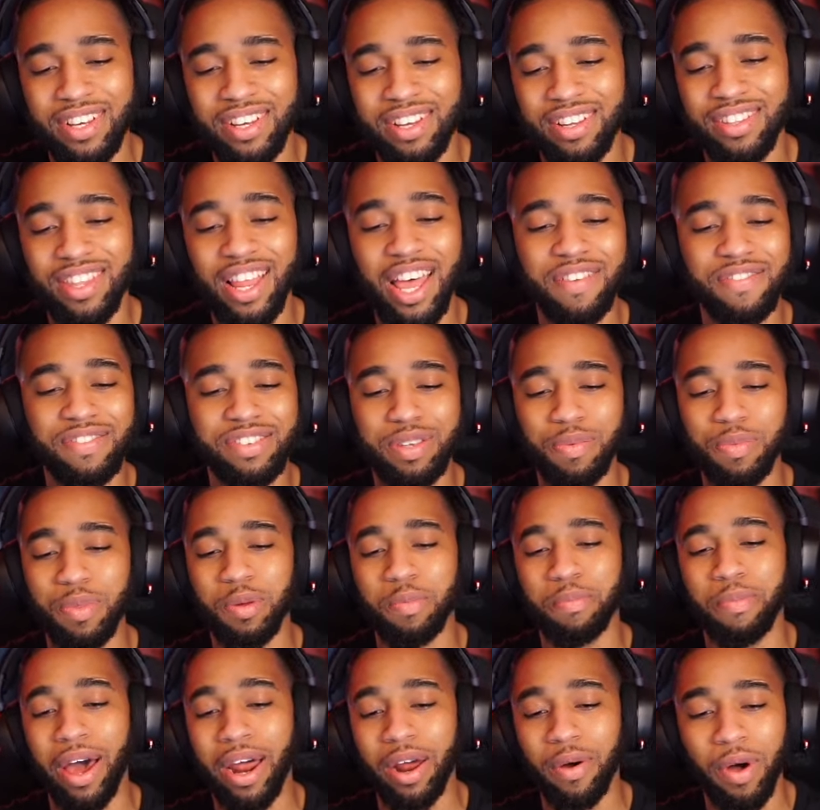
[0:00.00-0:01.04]
Not even something
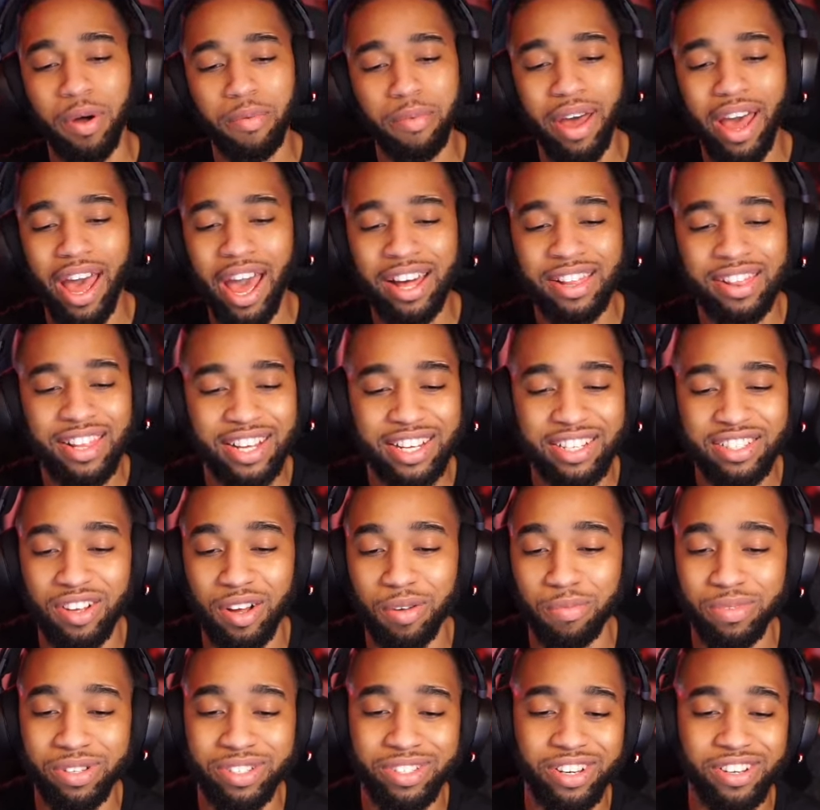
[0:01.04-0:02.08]
about it. Why am I acting like it's all
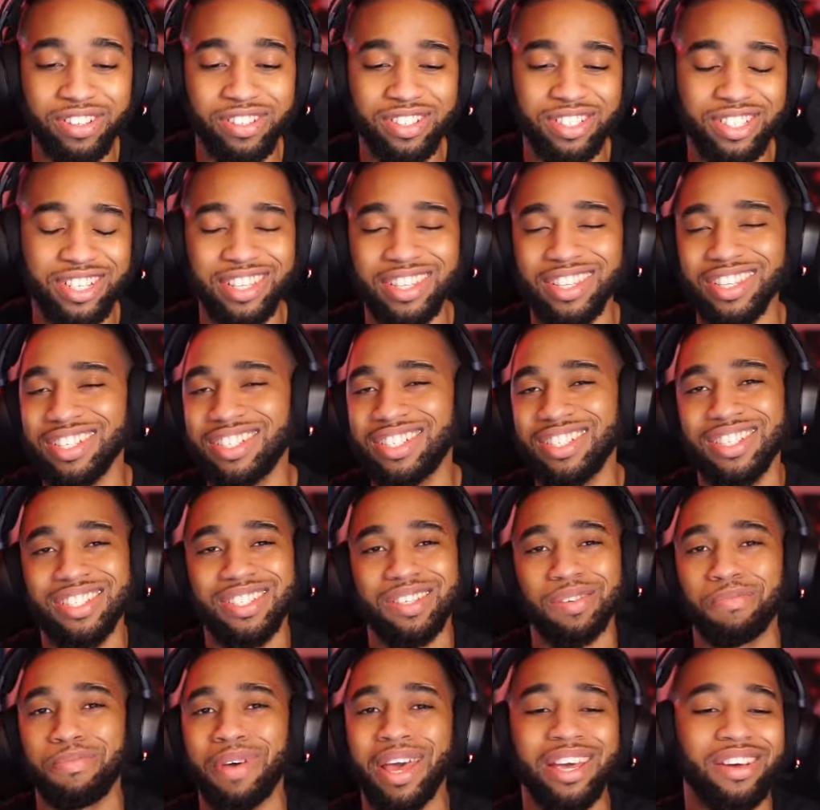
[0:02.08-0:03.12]
mysterious shit? This shit is
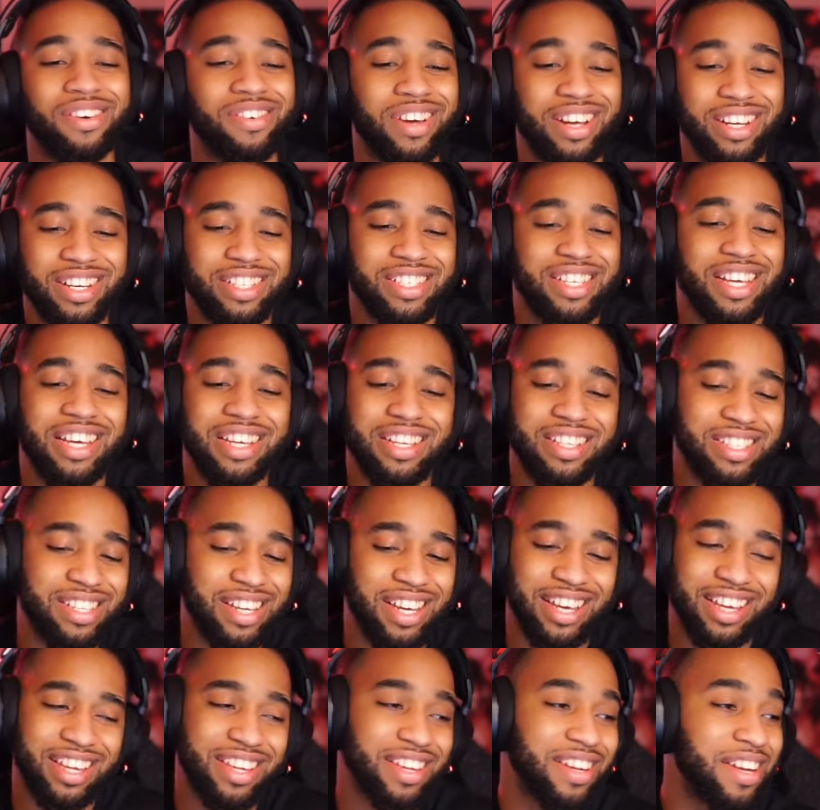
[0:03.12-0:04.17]
a banger. It just is.
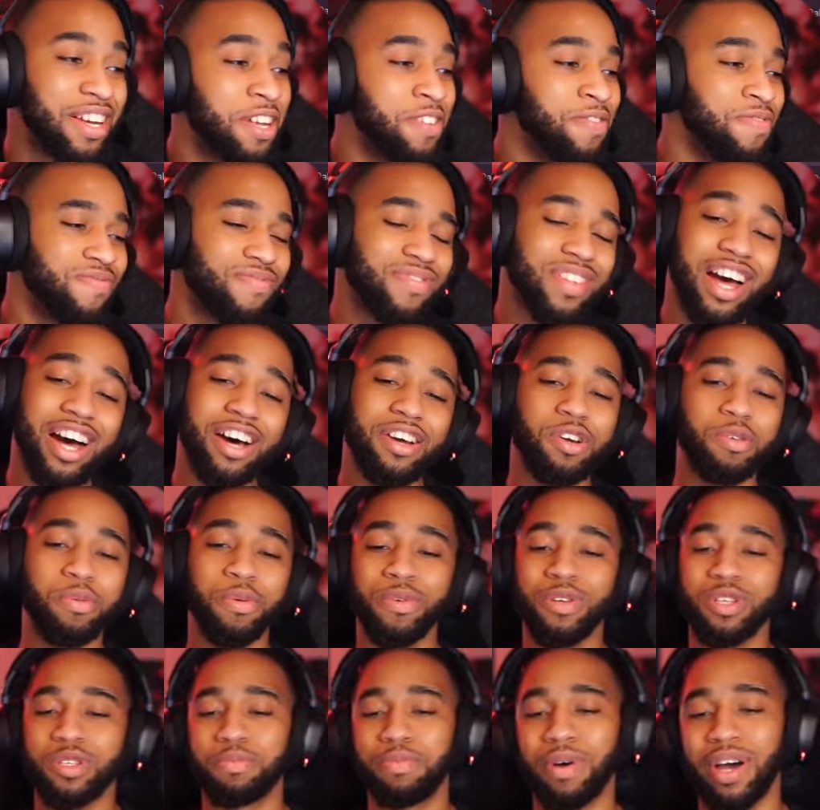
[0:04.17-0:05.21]
Like, I don't know. Maybe
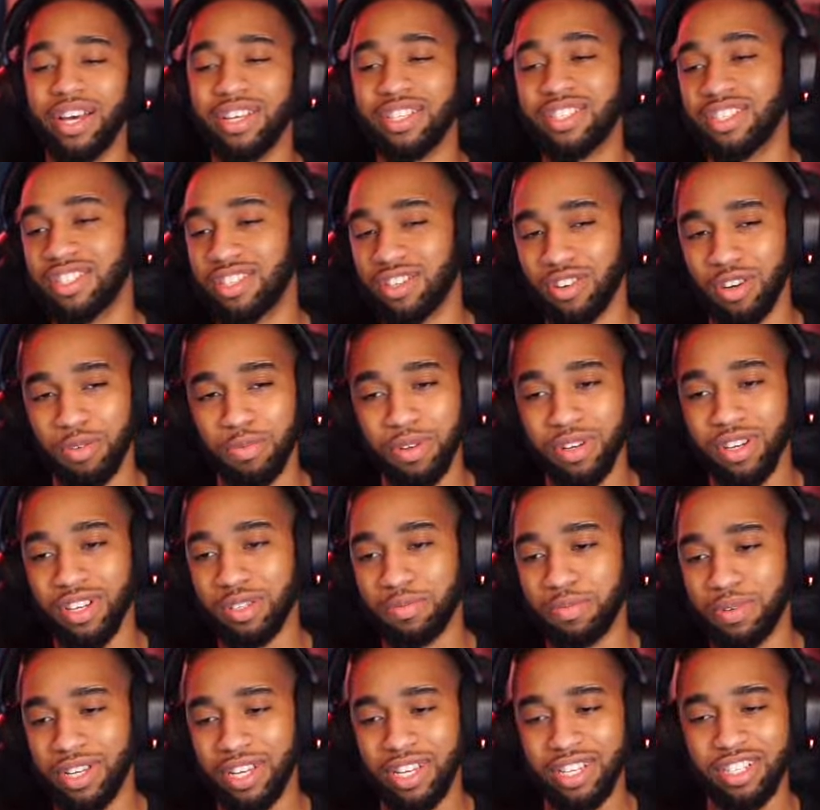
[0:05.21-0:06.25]
it's biased because of Creepy Nuts,
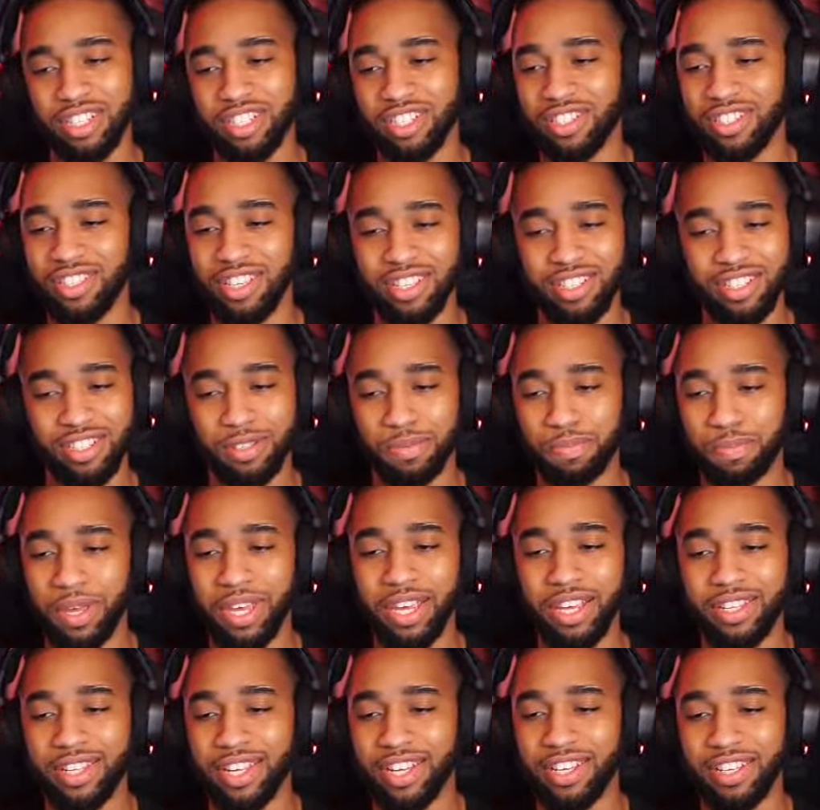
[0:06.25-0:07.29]
but it just it just
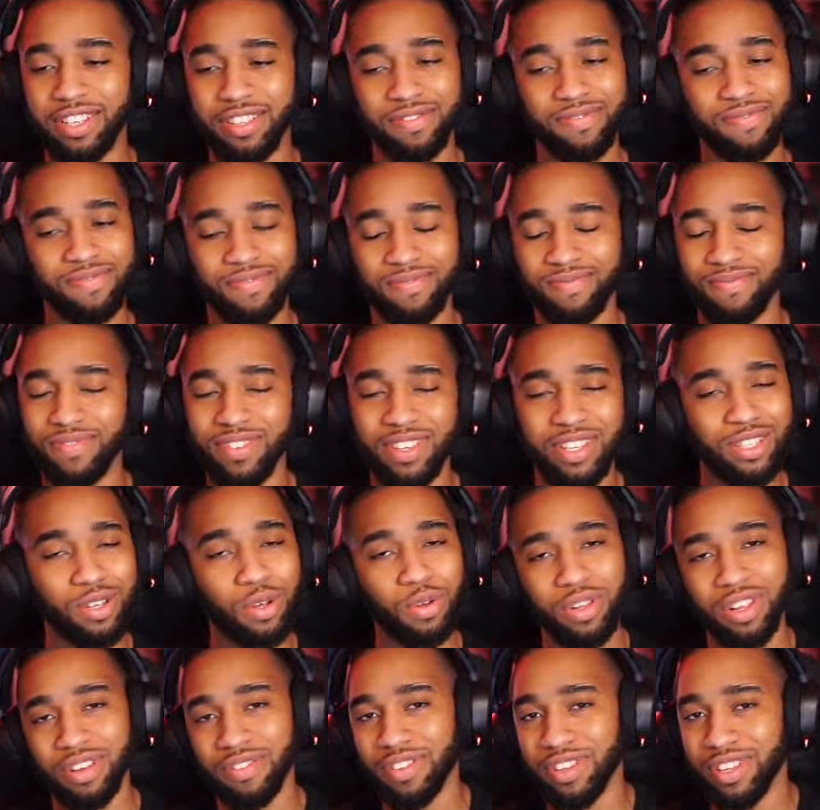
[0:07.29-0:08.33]
peaked. Like, solo
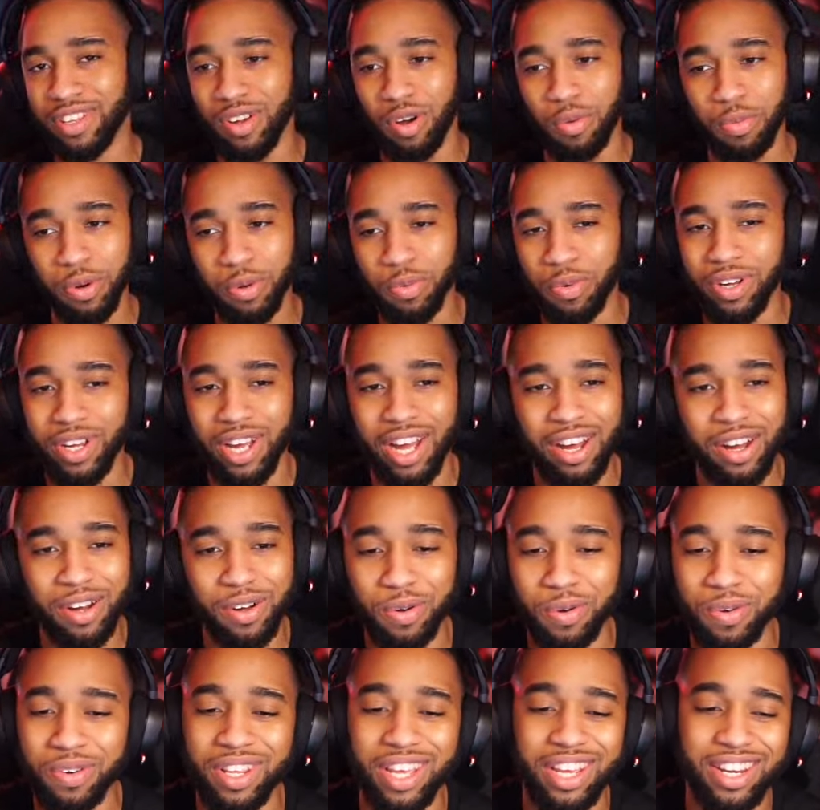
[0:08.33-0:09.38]
leveling opening one got
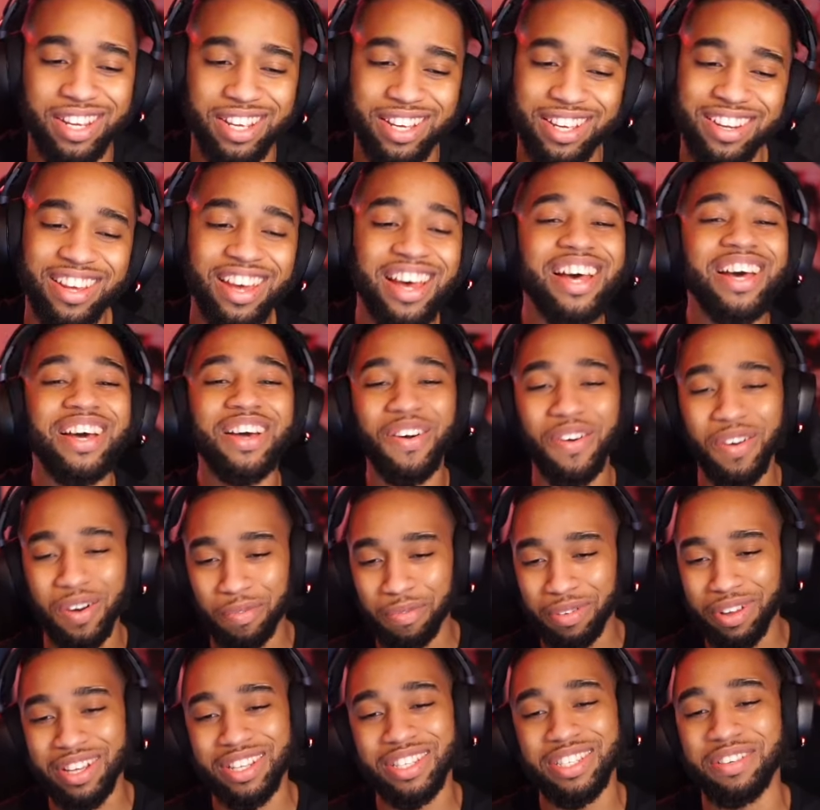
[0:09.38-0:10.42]
hoed. They did going up
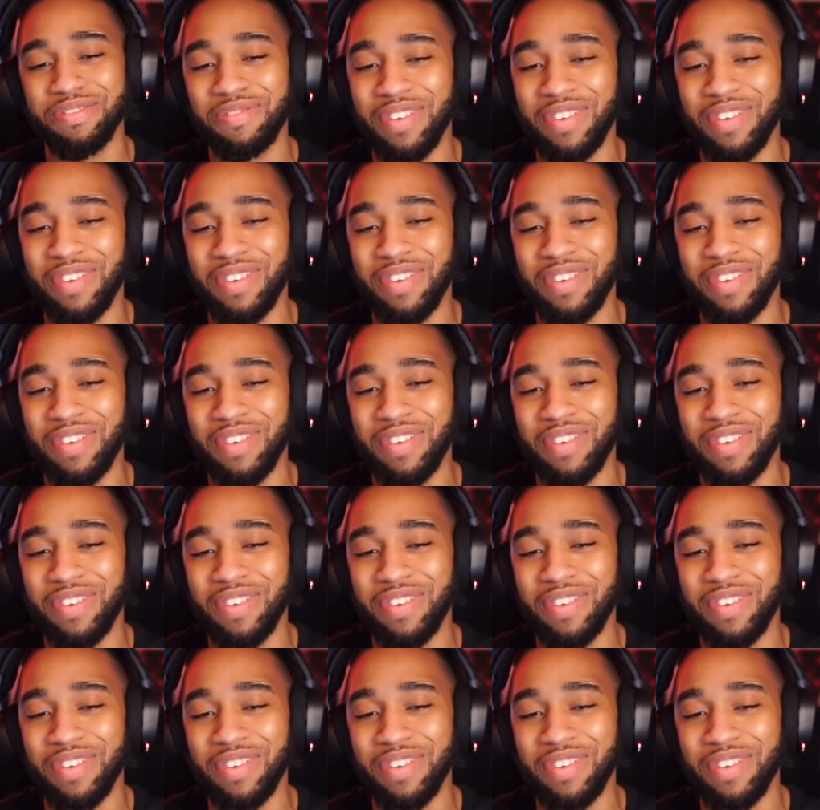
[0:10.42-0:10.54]
against some